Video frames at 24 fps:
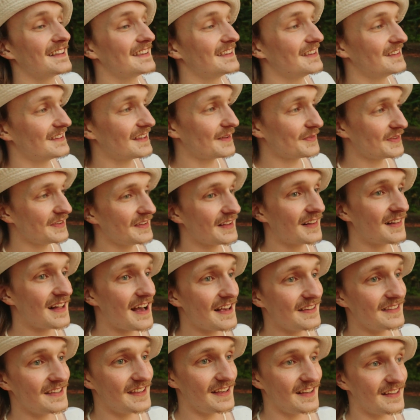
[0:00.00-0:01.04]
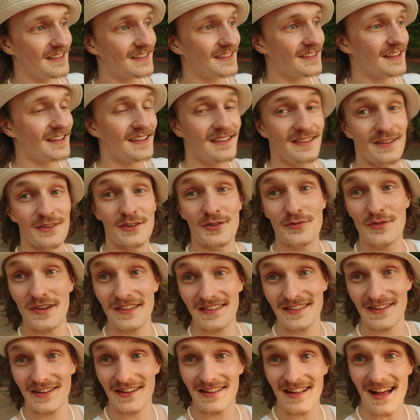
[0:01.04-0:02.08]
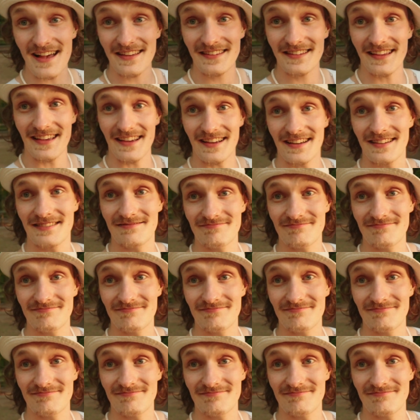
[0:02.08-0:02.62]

There's something to classics. There's a reason they're classic.